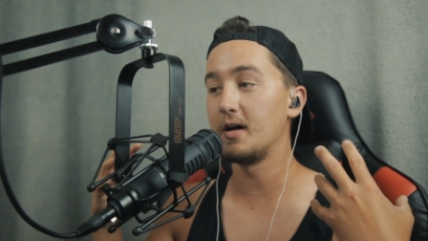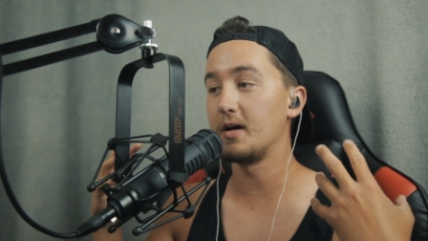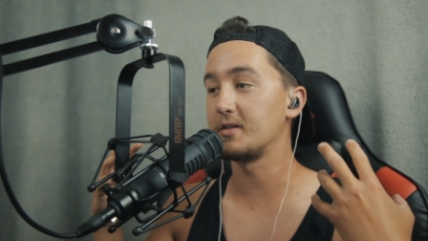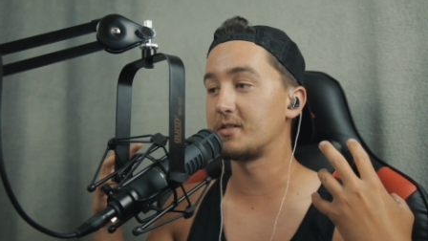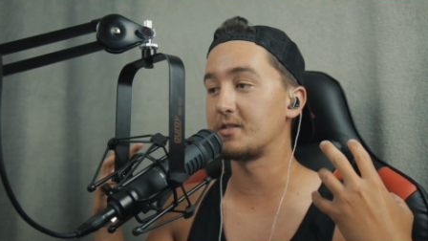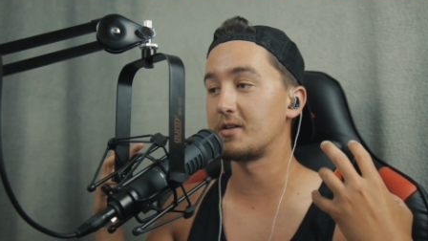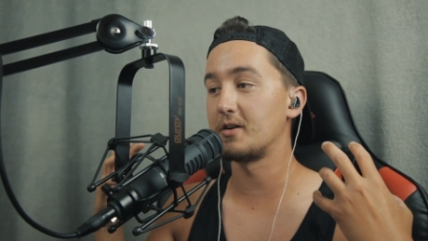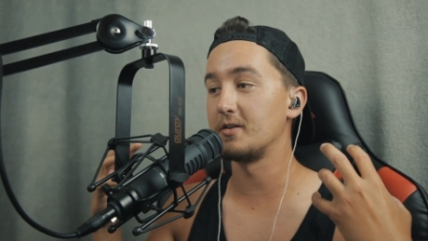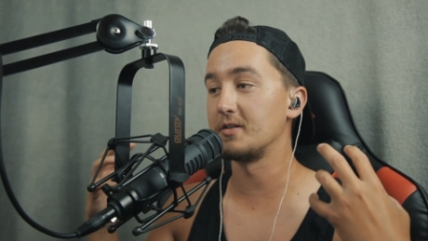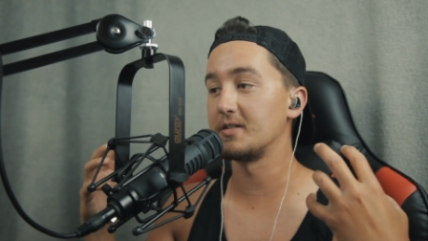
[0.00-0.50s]
a
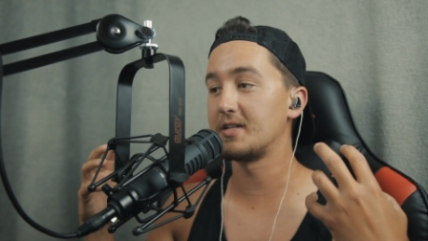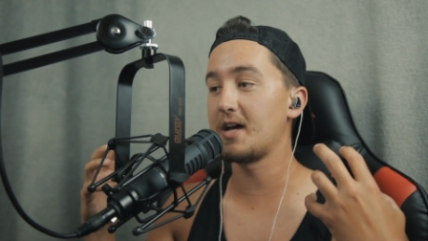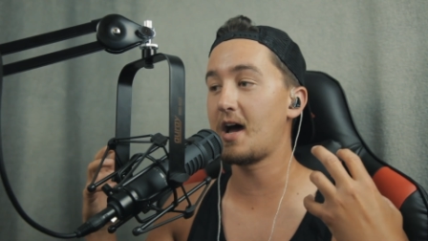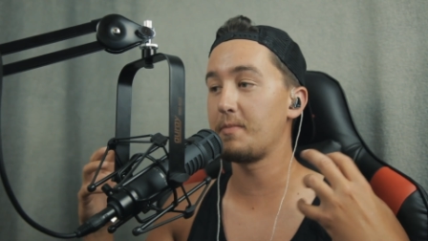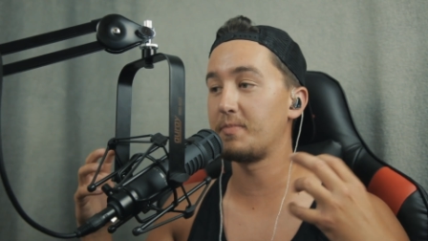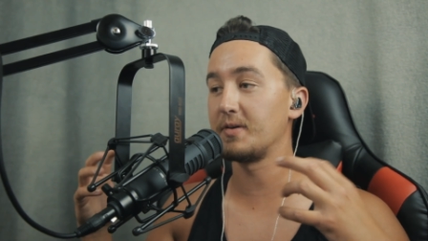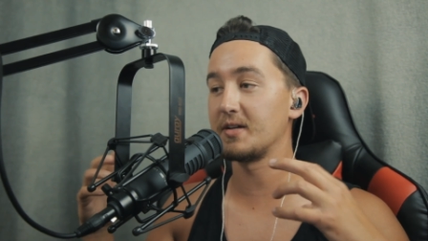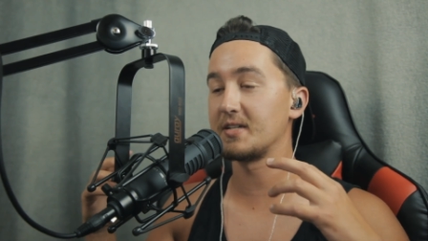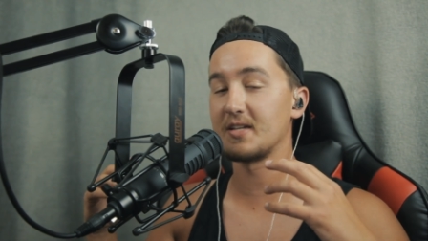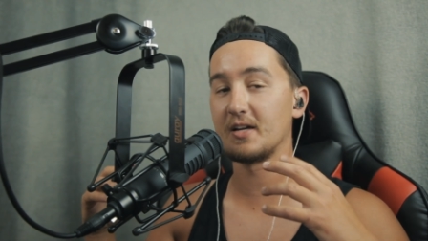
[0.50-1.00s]
certain
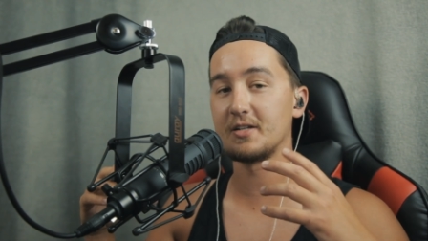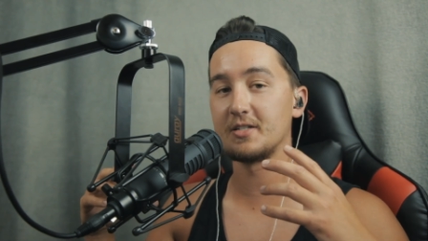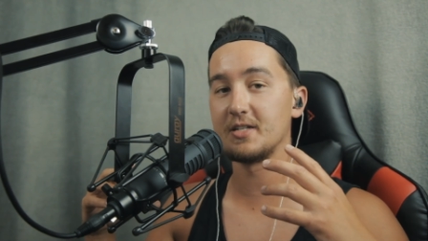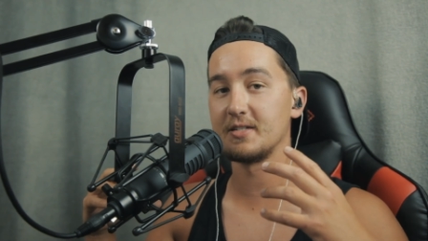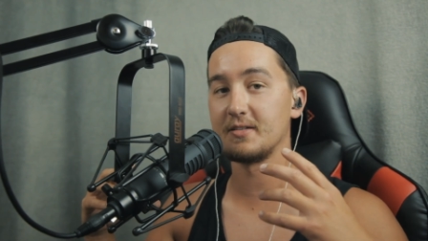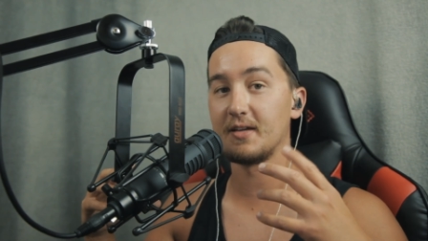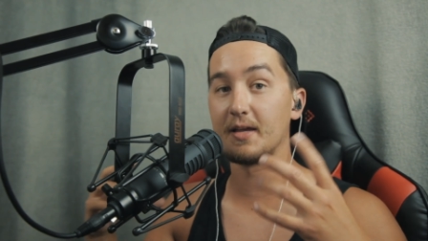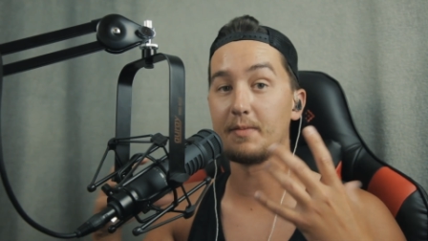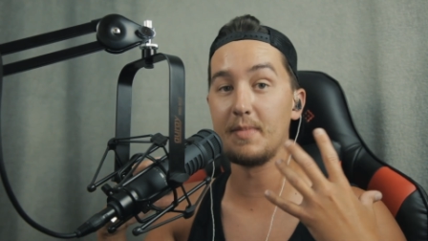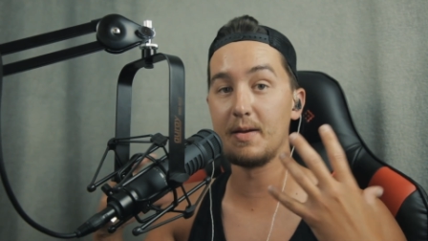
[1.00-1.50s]
topic, such
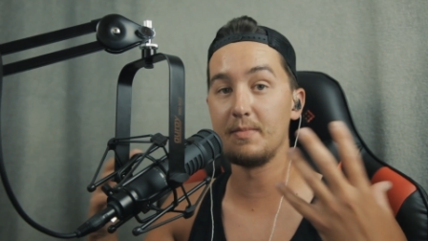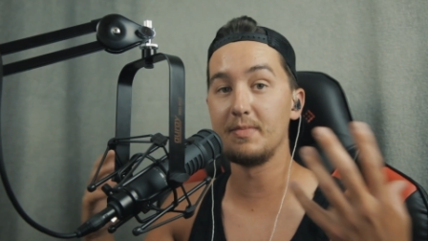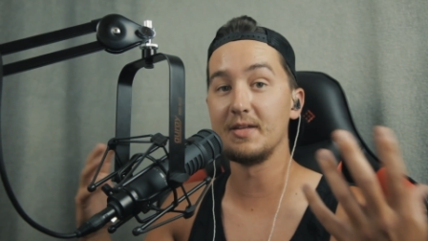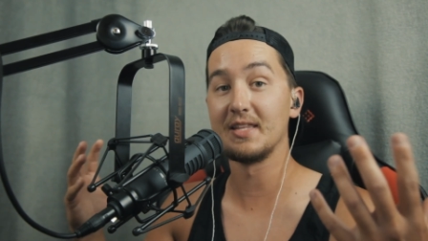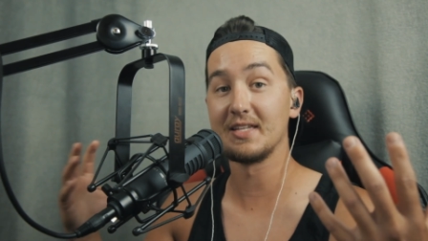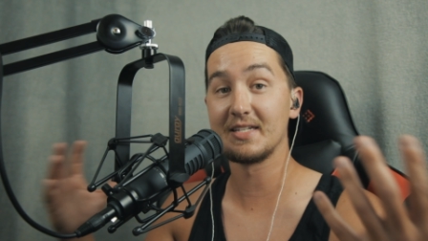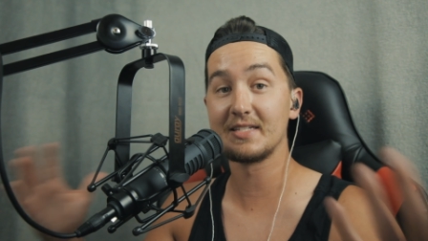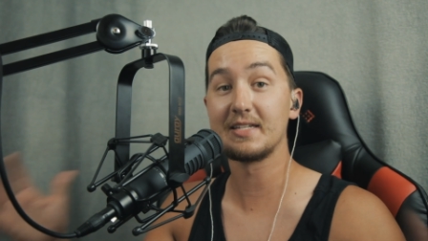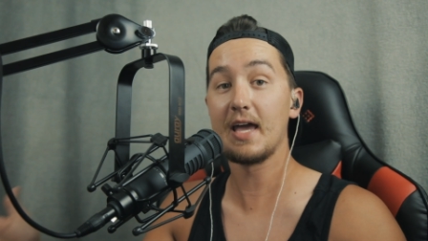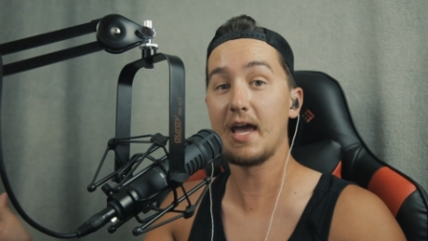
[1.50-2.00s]
as like maybe
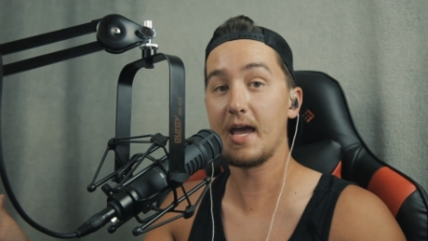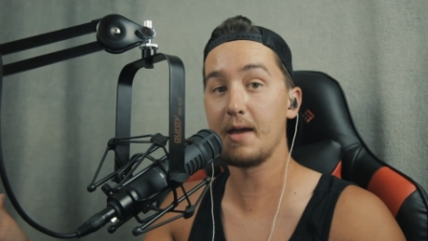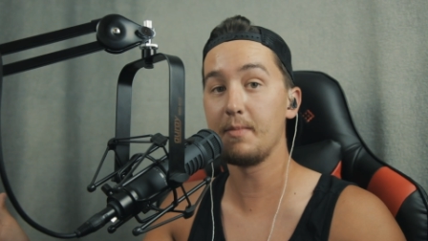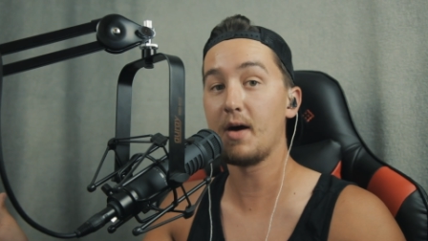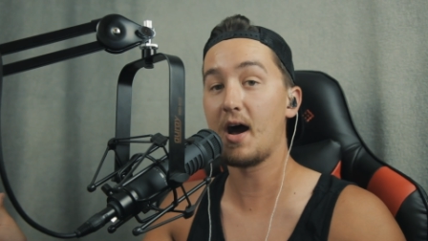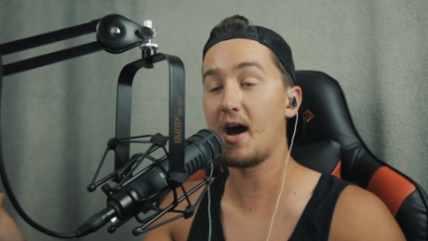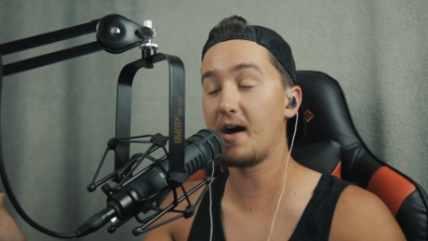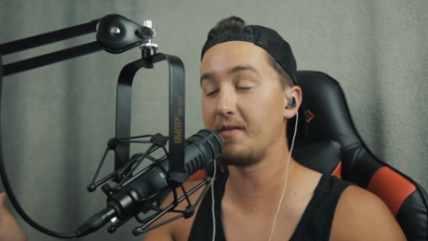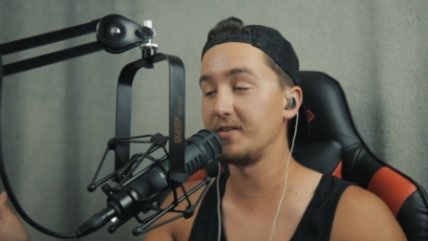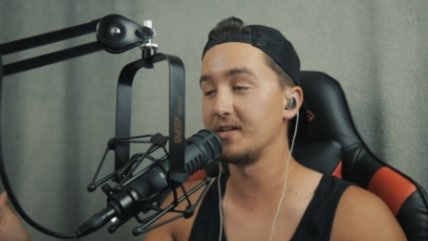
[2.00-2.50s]
this game,
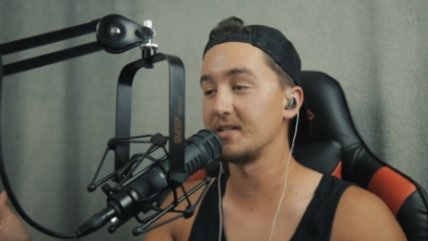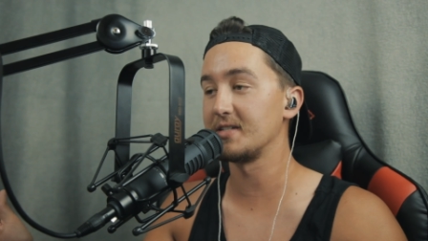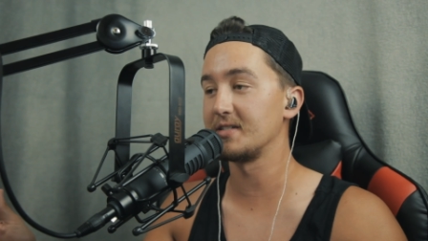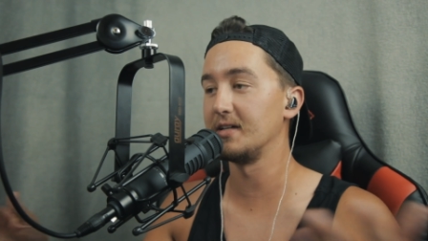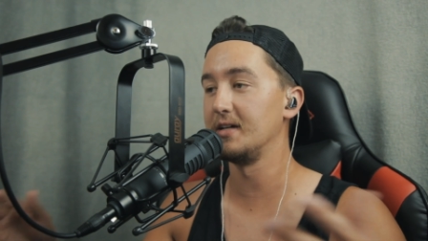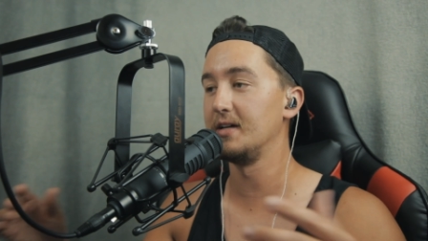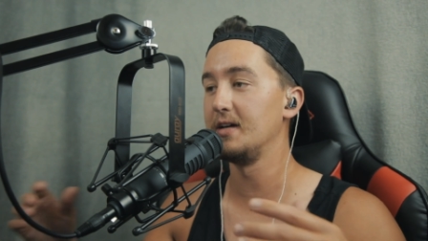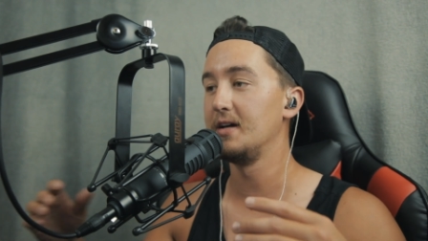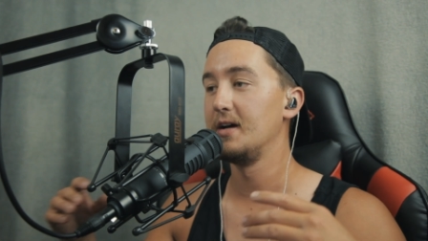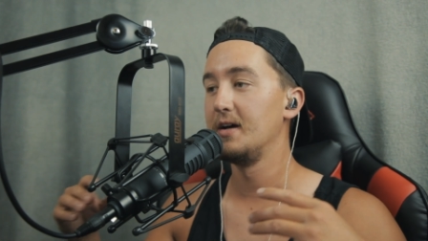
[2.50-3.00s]

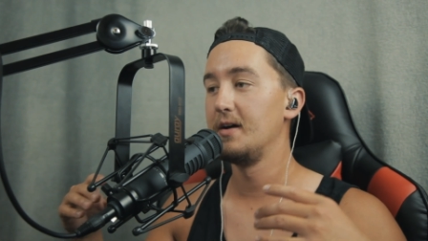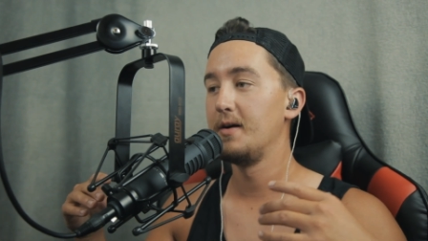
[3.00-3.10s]
obviously,